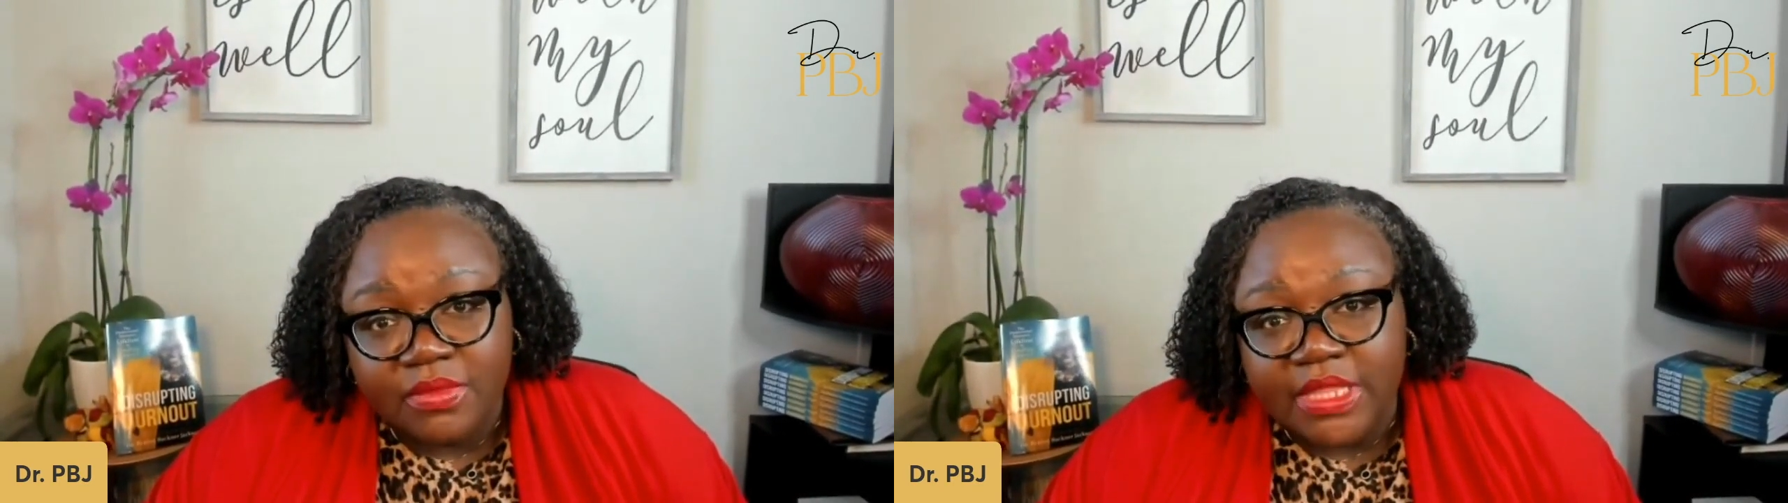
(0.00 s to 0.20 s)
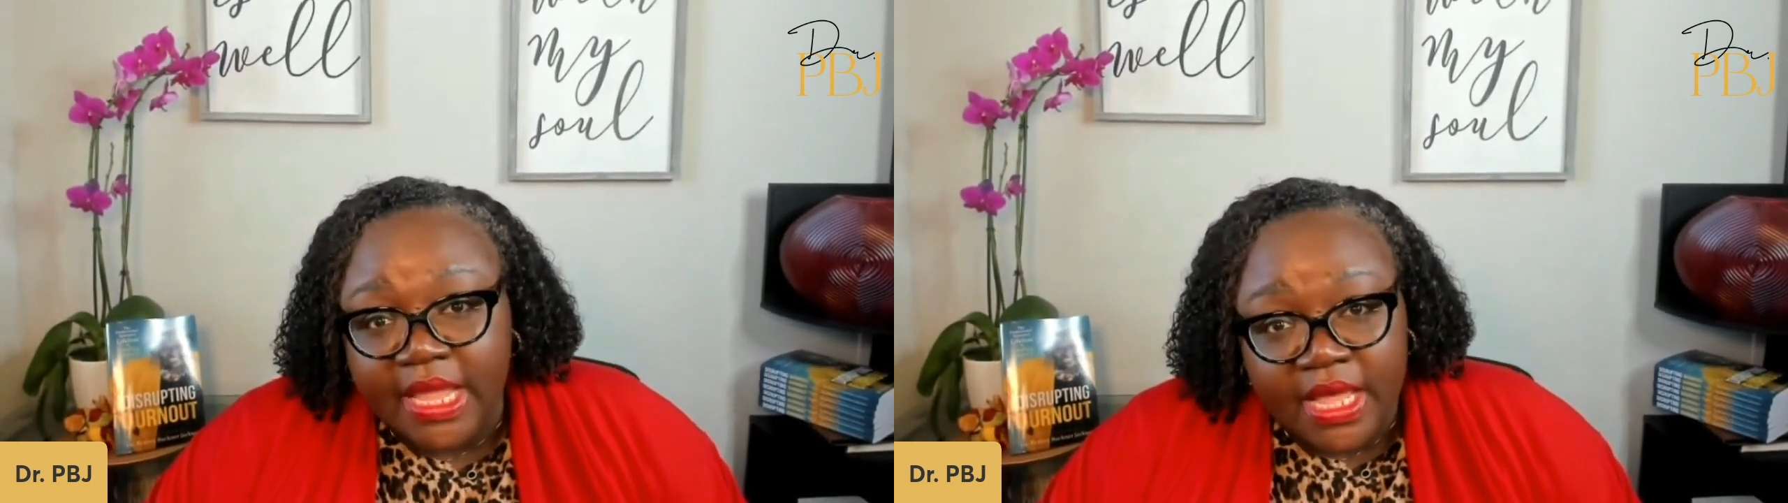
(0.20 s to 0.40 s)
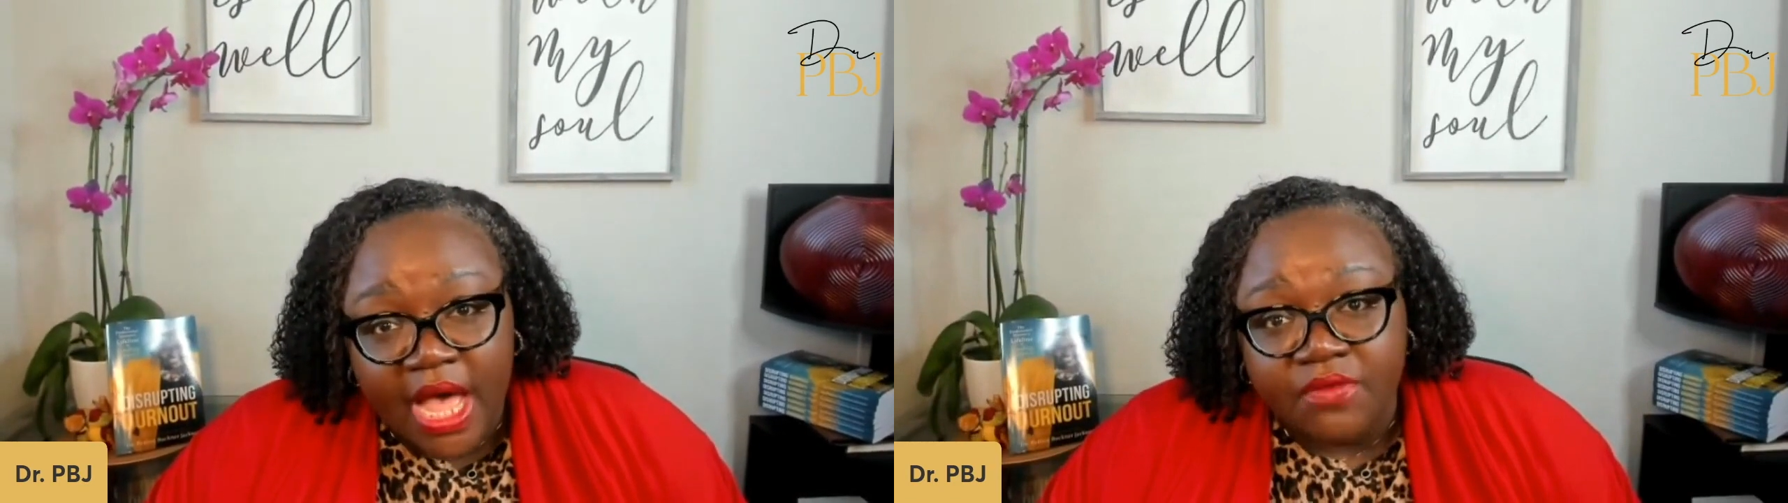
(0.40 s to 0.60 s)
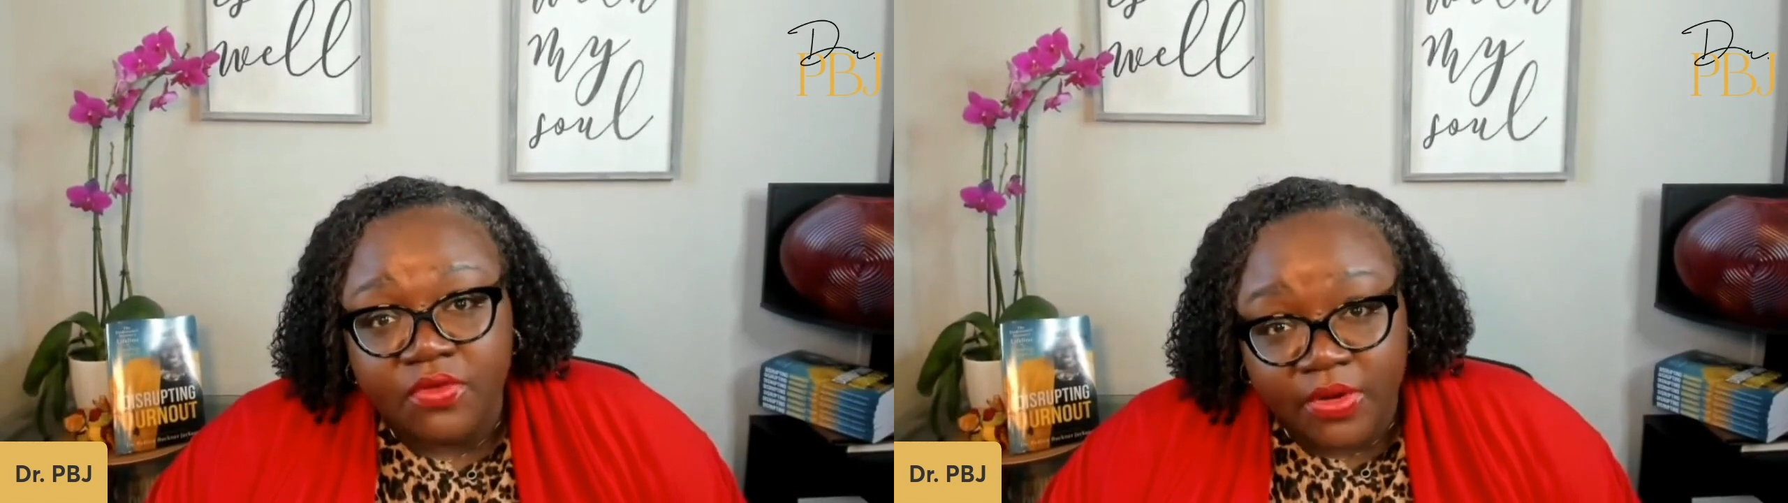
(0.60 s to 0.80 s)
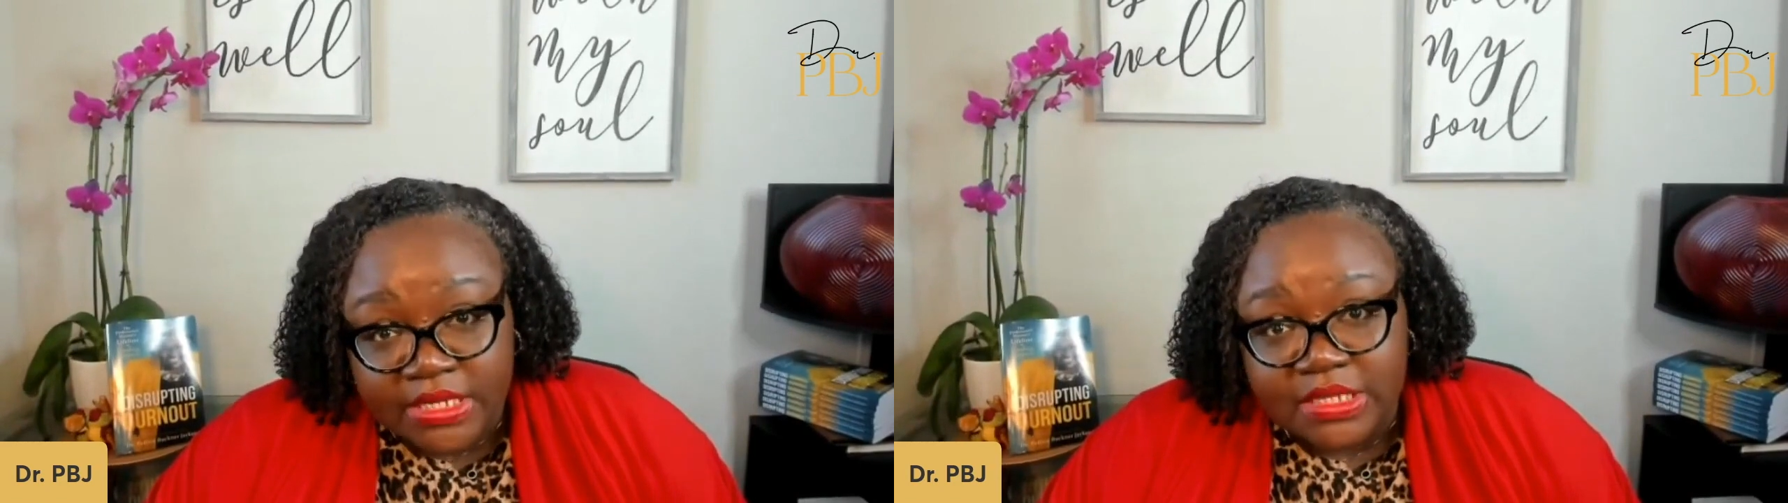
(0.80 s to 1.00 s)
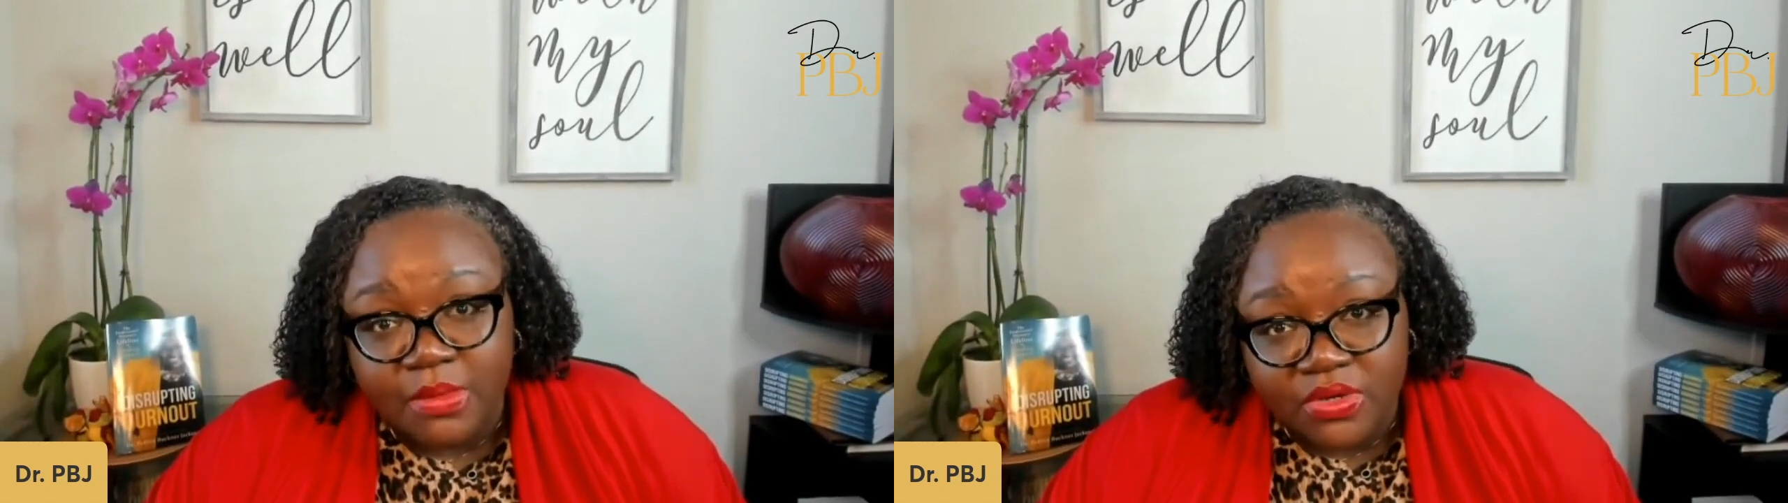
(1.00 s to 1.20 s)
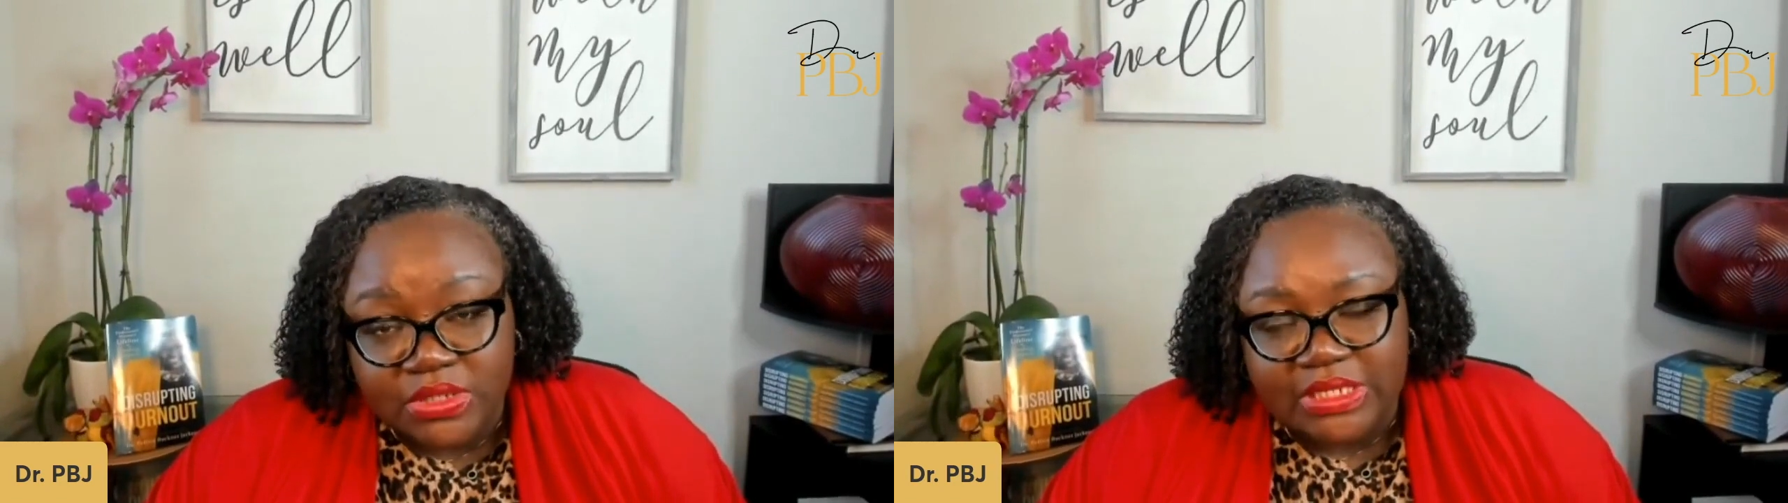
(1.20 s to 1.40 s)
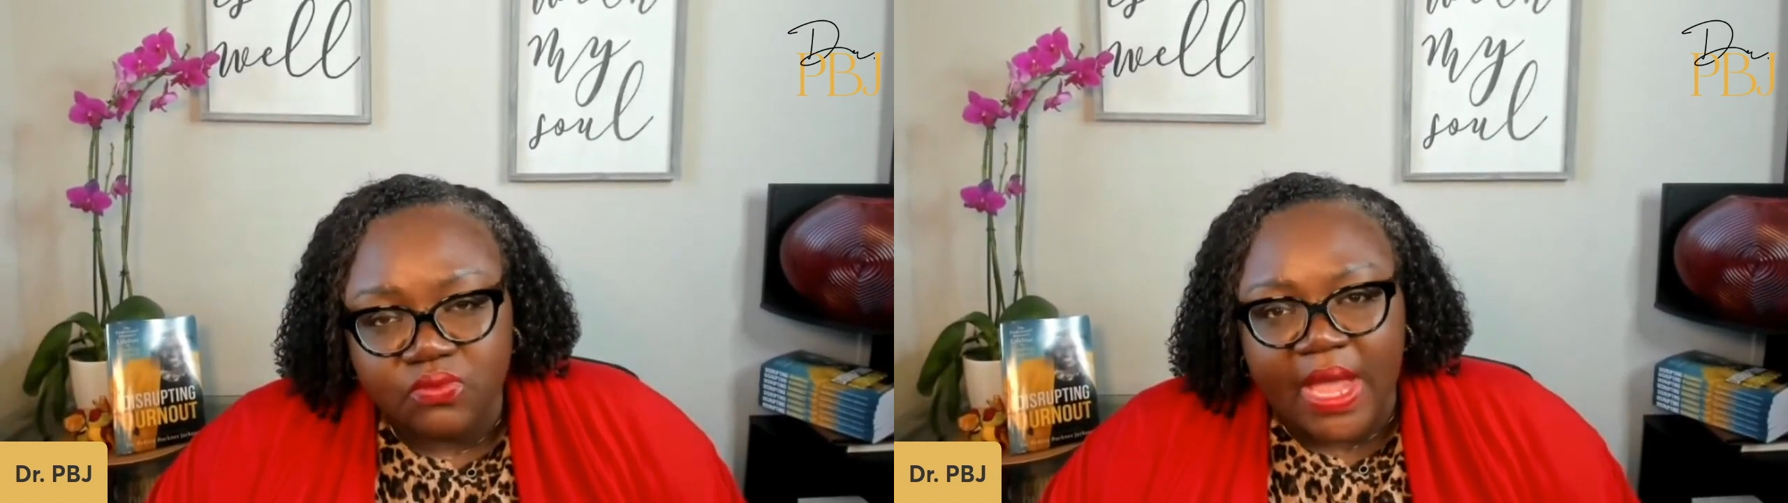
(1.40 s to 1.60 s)
Thank God for grace and
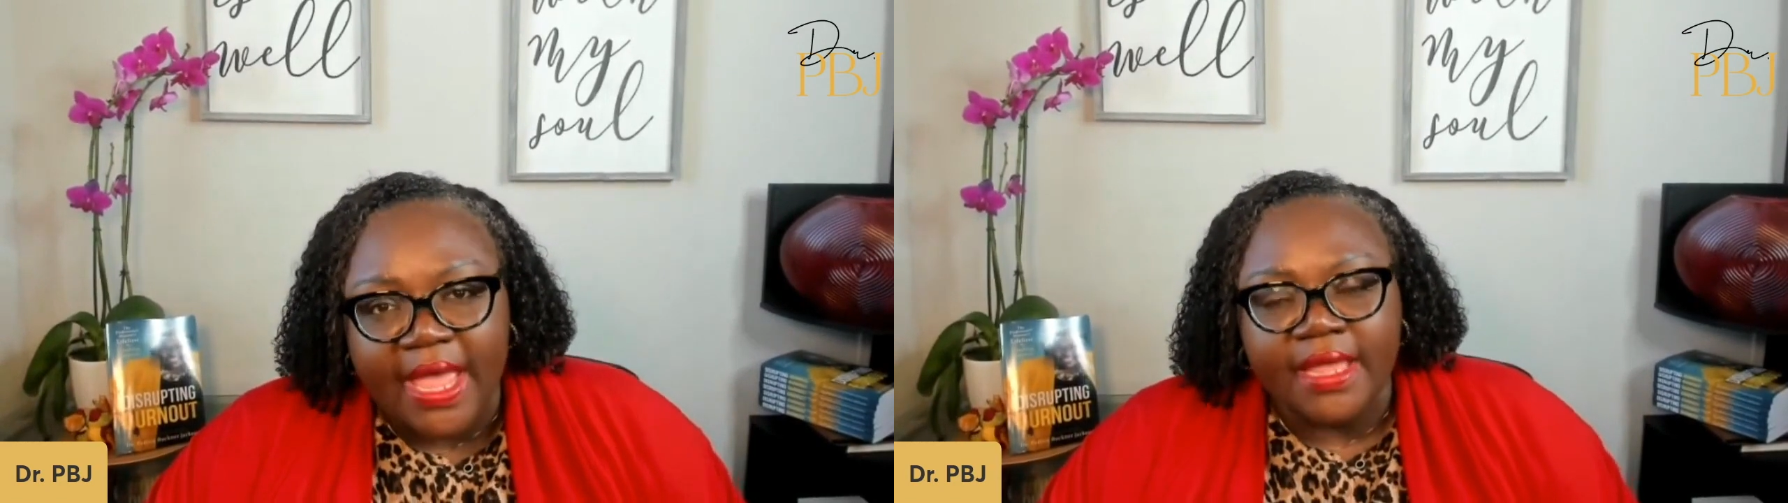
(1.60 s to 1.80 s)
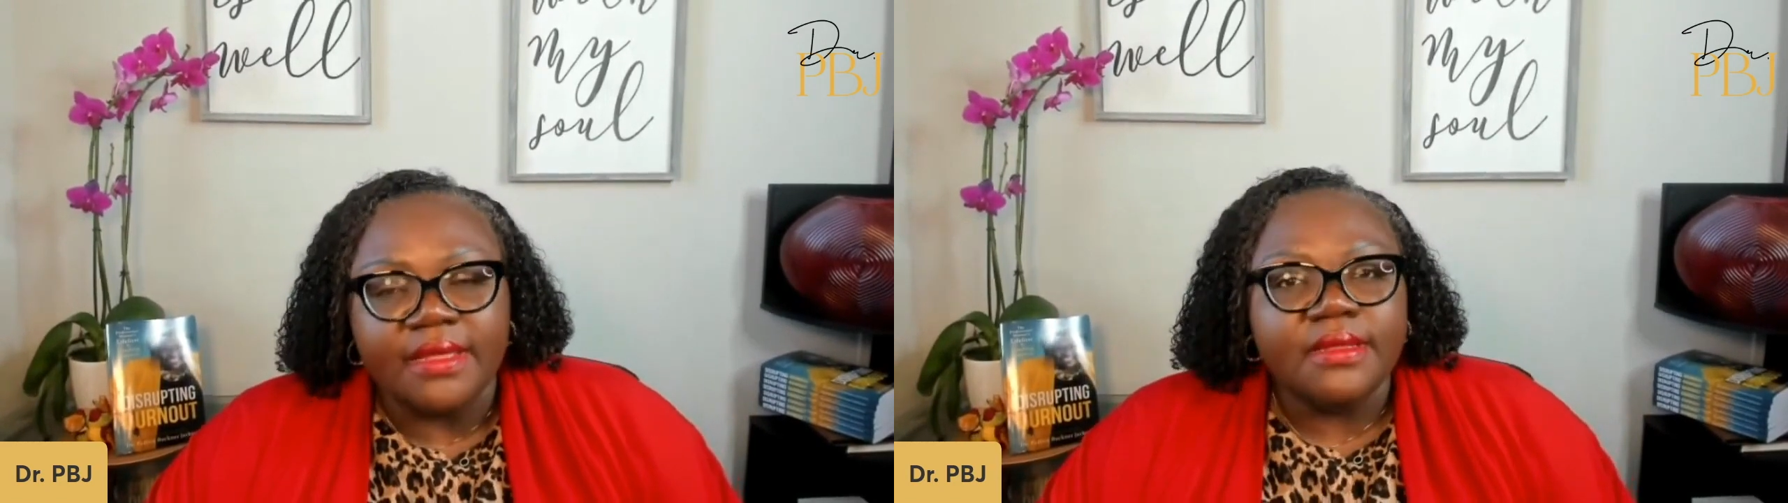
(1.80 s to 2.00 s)
mercy, right?